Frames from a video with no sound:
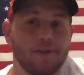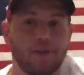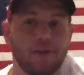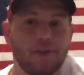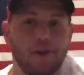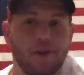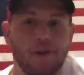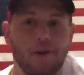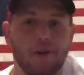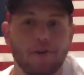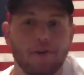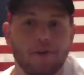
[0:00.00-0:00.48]

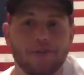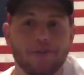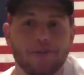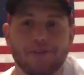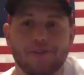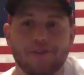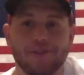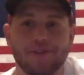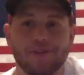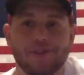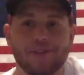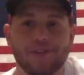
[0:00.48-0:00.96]
Cardinals
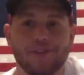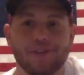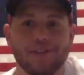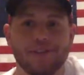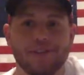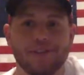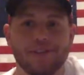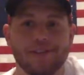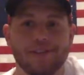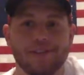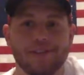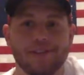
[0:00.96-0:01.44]
just
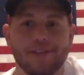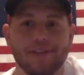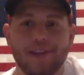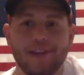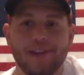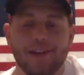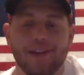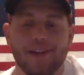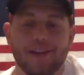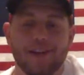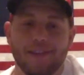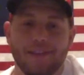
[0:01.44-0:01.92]
because
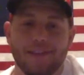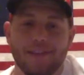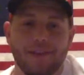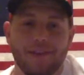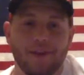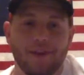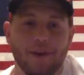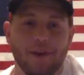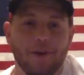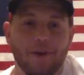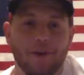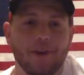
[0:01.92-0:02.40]

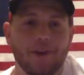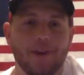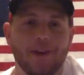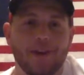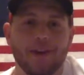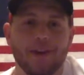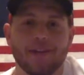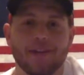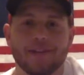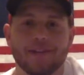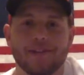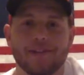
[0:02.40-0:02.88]
they're going
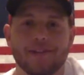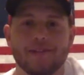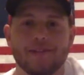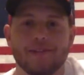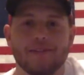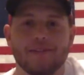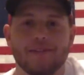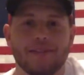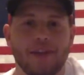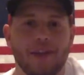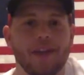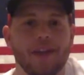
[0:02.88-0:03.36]

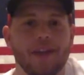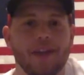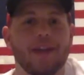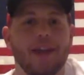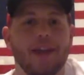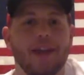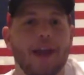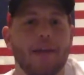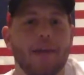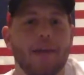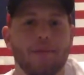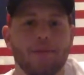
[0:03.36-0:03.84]
against the
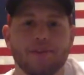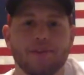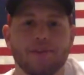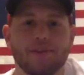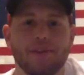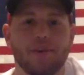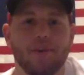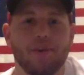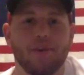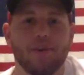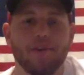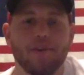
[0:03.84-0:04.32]
Indianapolis
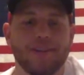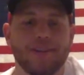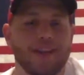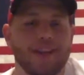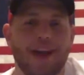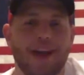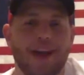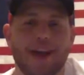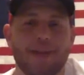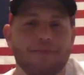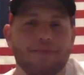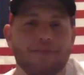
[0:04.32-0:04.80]
Colts, and
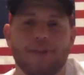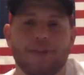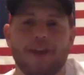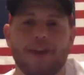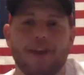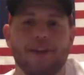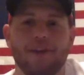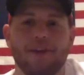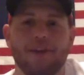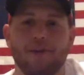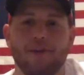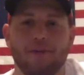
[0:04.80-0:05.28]
I don't
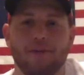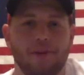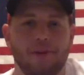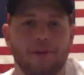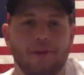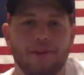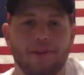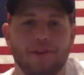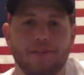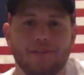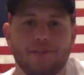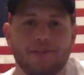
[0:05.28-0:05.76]
care who it
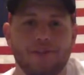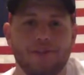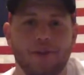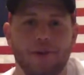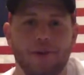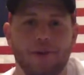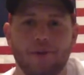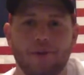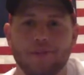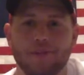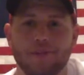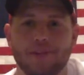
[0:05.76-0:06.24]
is,
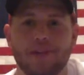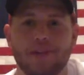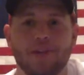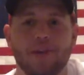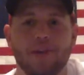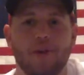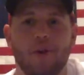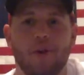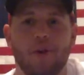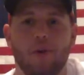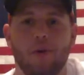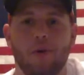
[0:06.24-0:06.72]

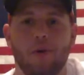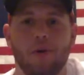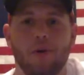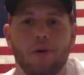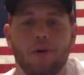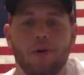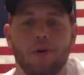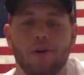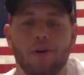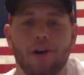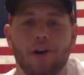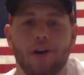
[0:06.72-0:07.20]
Tolzien
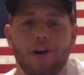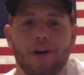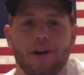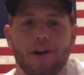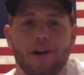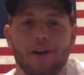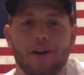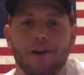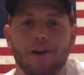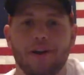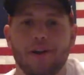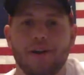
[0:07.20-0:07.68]

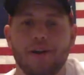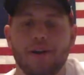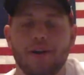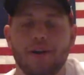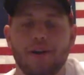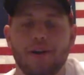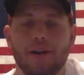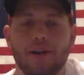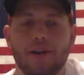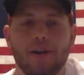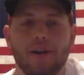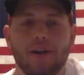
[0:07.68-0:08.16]
or
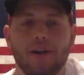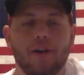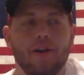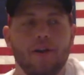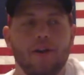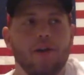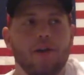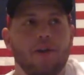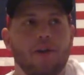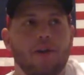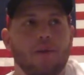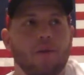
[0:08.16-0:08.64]

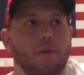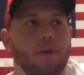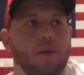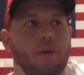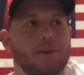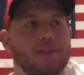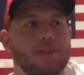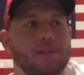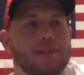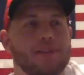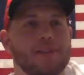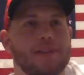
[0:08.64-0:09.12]

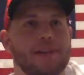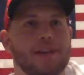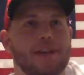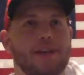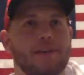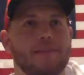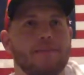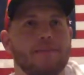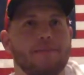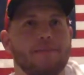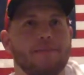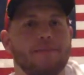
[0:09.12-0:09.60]
what's his
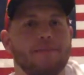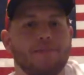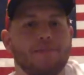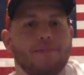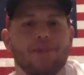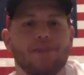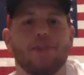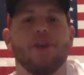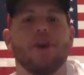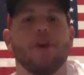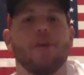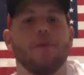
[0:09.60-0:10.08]
name?
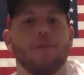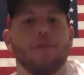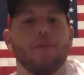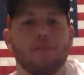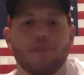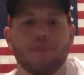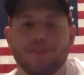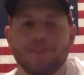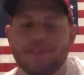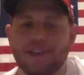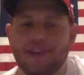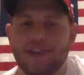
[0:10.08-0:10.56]
Jacoby
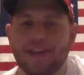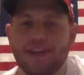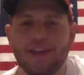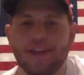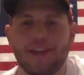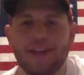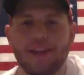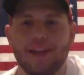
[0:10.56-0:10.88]
Brissett.